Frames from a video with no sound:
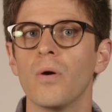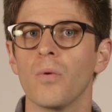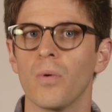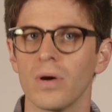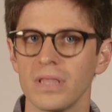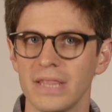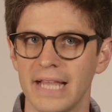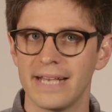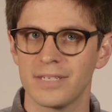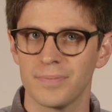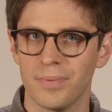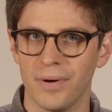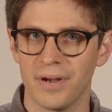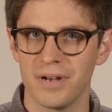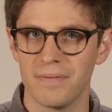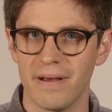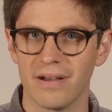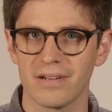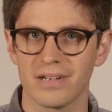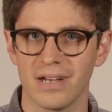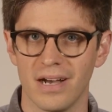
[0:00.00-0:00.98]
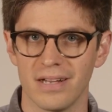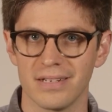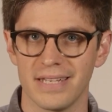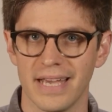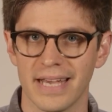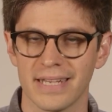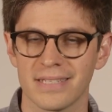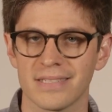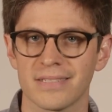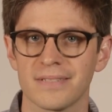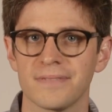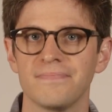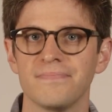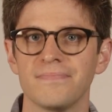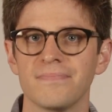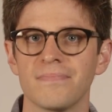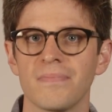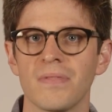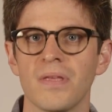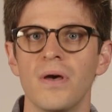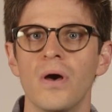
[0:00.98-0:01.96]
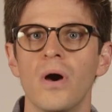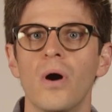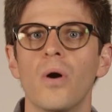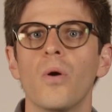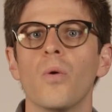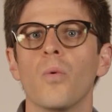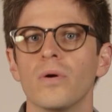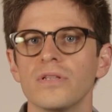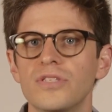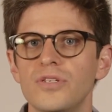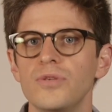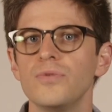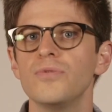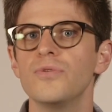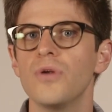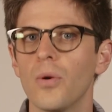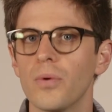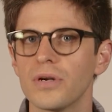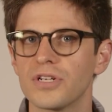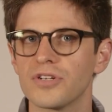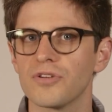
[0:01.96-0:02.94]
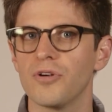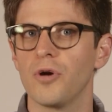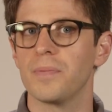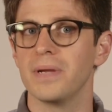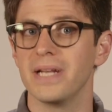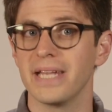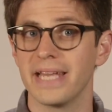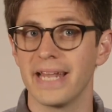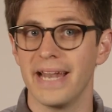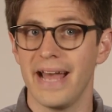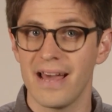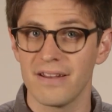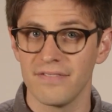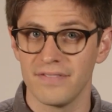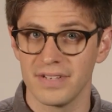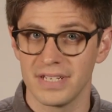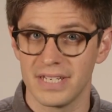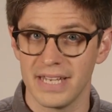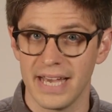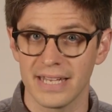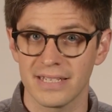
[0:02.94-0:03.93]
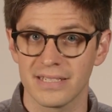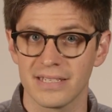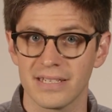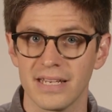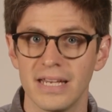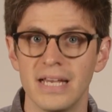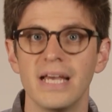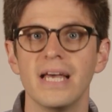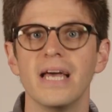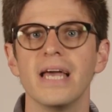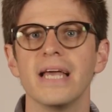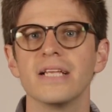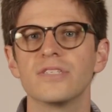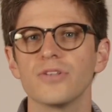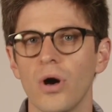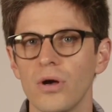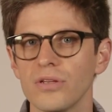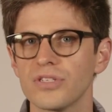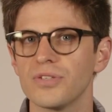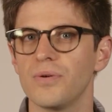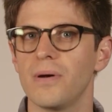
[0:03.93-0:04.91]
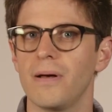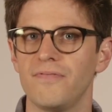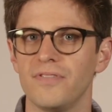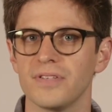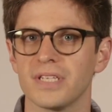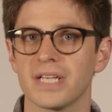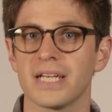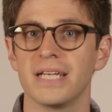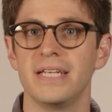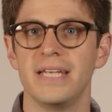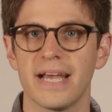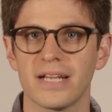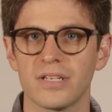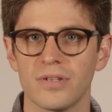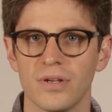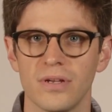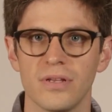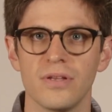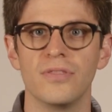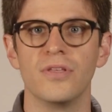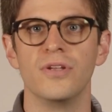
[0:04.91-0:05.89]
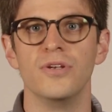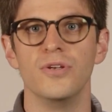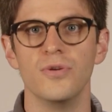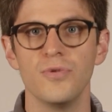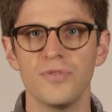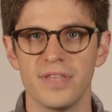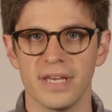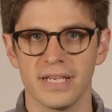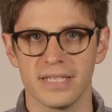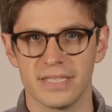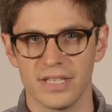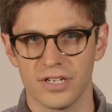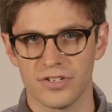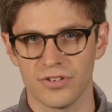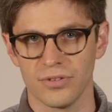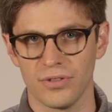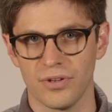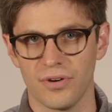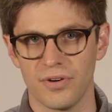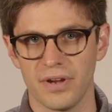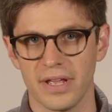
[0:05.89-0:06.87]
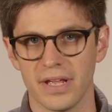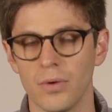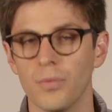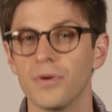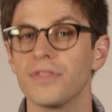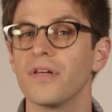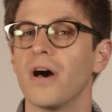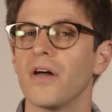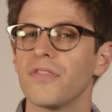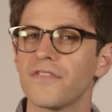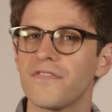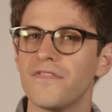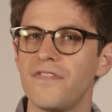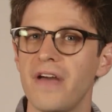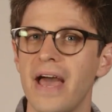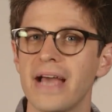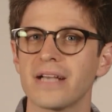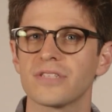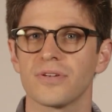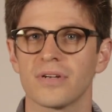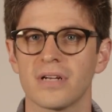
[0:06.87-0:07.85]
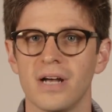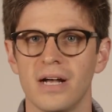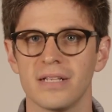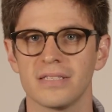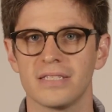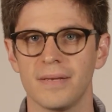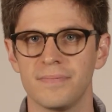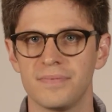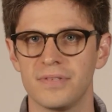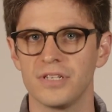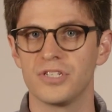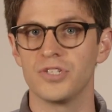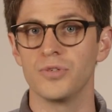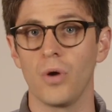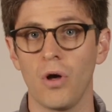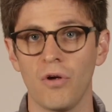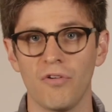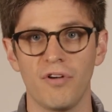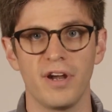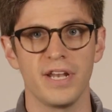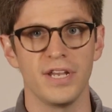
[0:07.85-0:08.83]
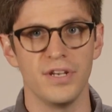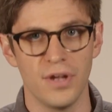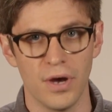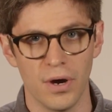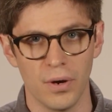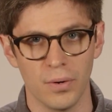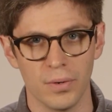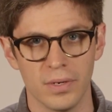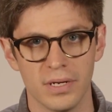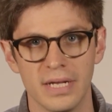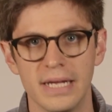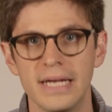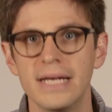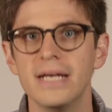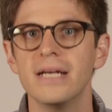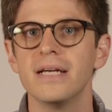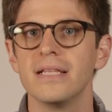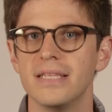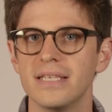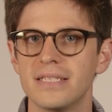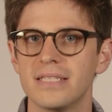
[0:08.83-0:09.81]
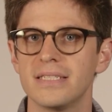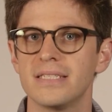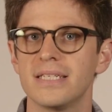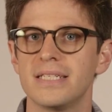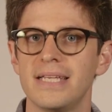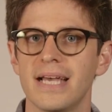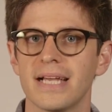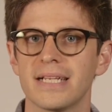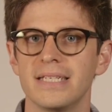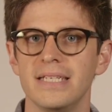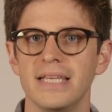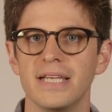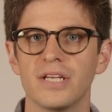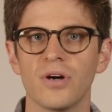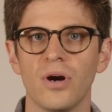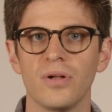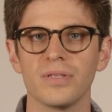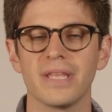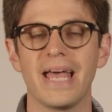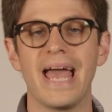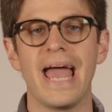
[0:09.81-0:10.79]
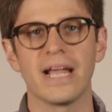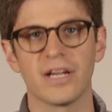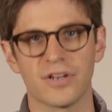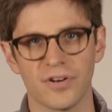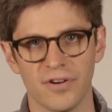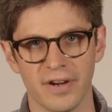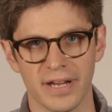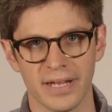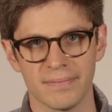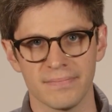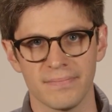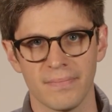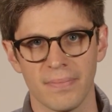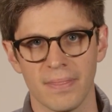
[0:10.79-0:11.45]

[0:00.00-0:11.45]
One last point about context. Once you know what you're hoping to get out of a text, it's also helpful to connect the new things that you're learning with other facts or concepts that you already know. This is a technique called anchoring.